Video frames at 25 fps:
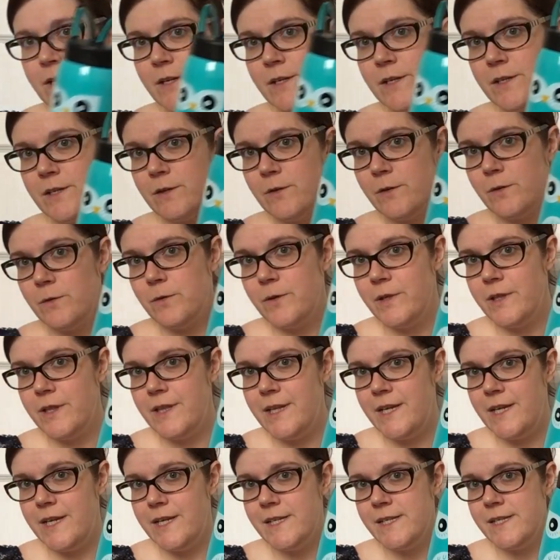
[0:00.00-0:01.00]
So
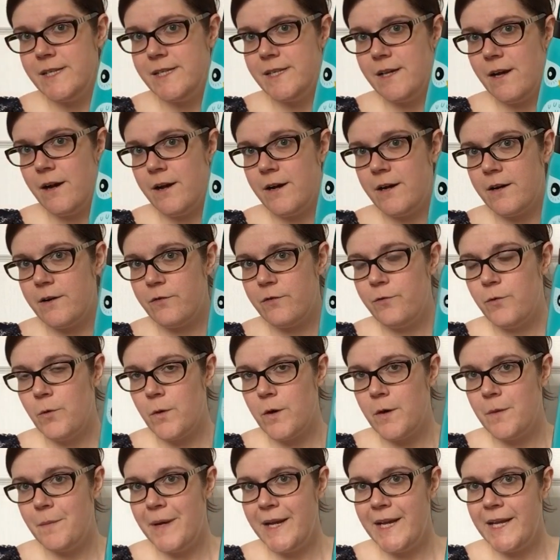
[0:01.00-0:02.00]
these are
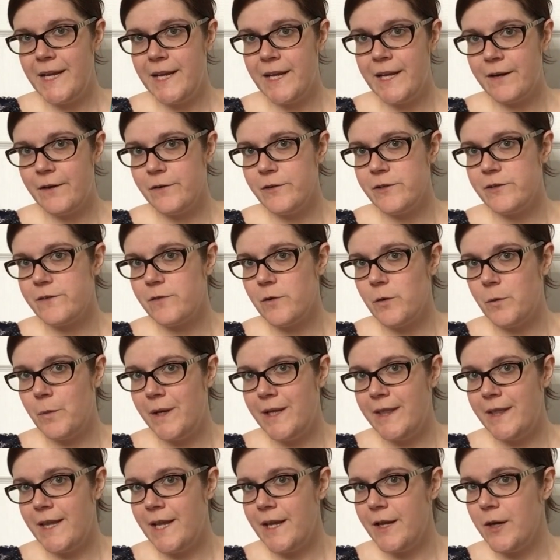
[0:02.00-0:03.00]
for my kiddos for
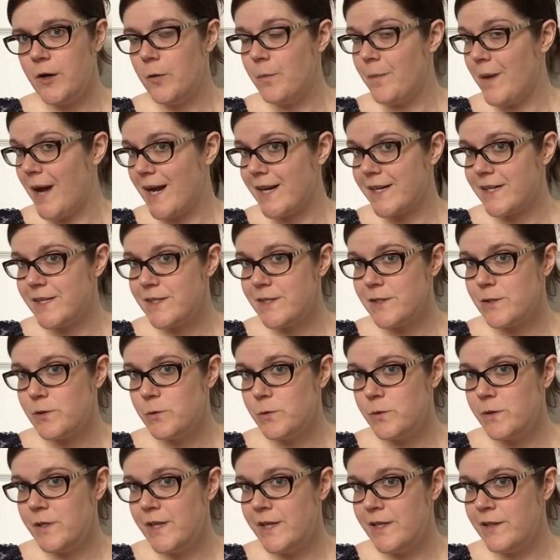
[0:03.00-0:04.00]
when they go back to
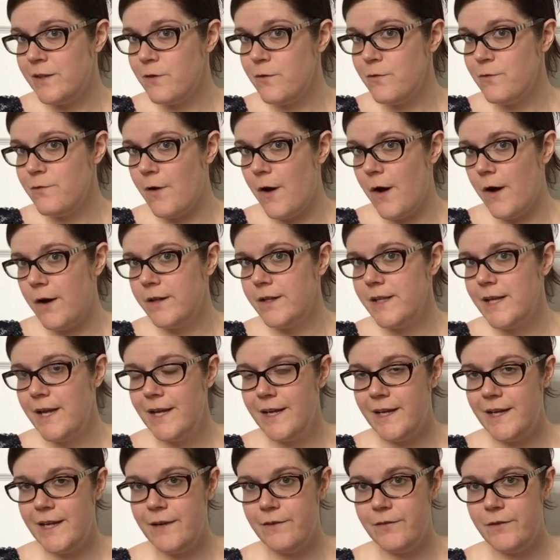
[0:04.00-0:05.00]
school in the fall.
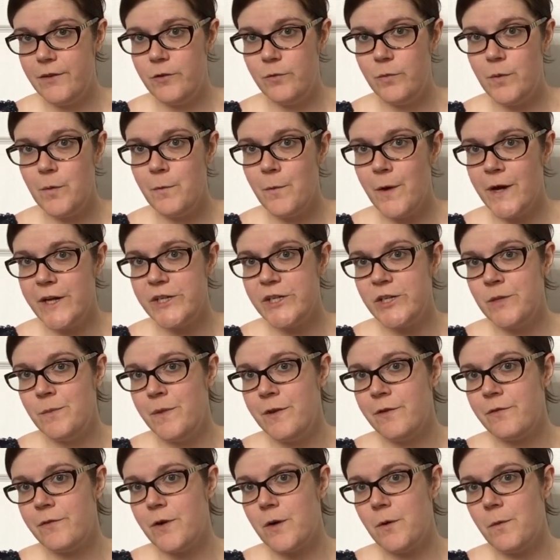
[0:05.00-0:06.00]
If you've been watching
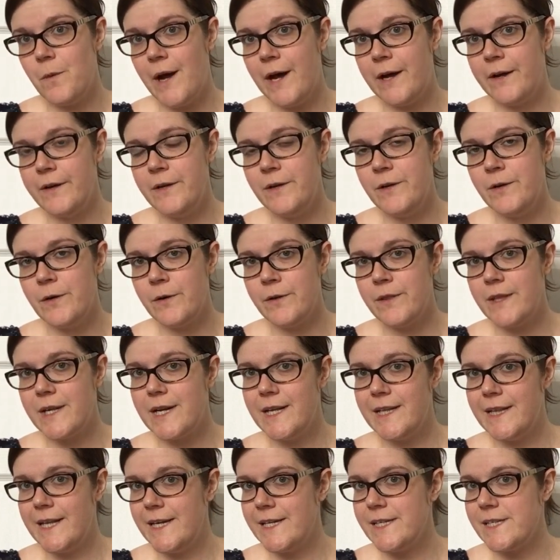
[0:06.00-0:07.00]
me for a while, you know that
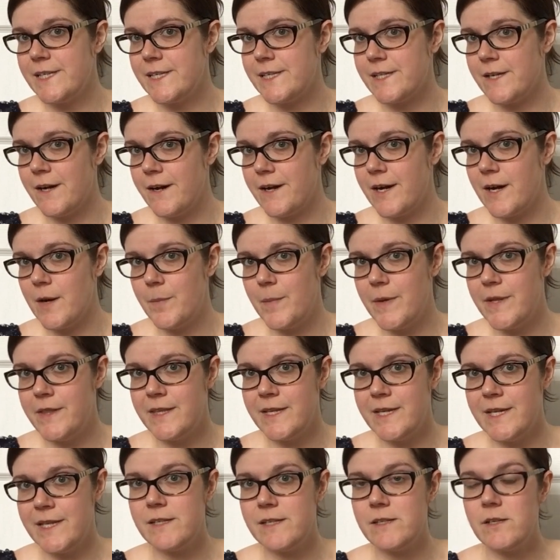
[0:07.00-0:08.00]
I like to stock up on
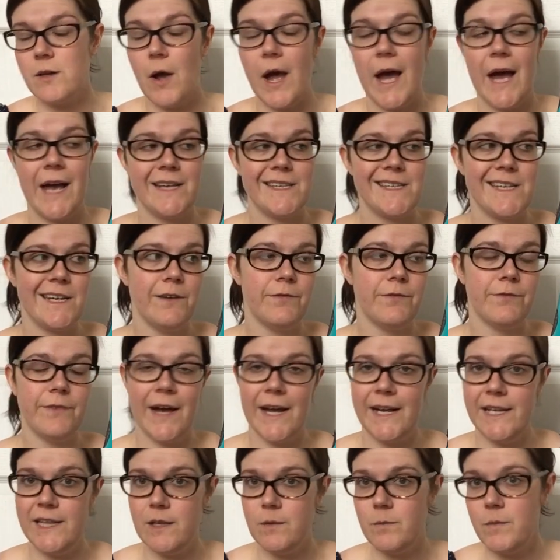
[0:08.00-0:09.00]
things as I
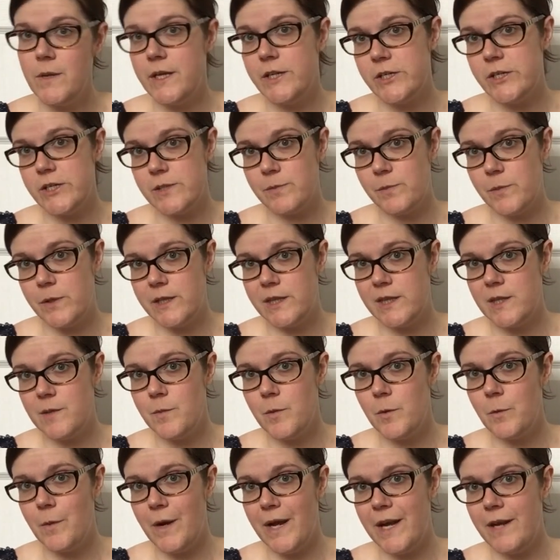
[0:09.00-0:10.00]
find them and just put them
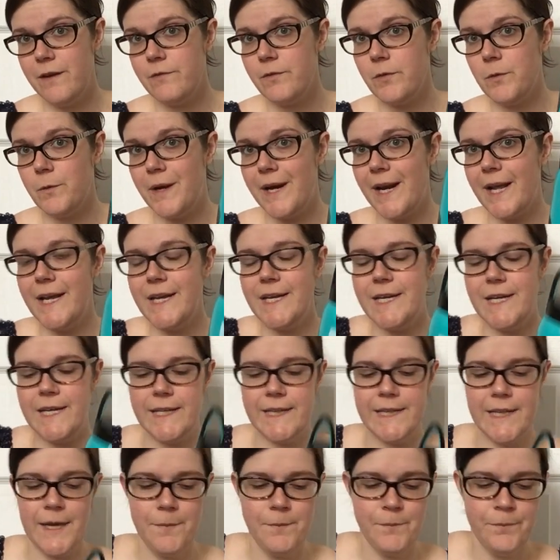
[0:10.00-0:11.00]
away for when I need
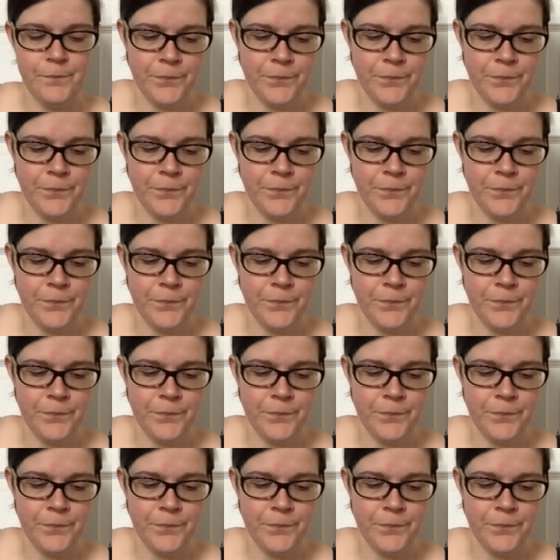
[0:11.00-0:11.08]
them.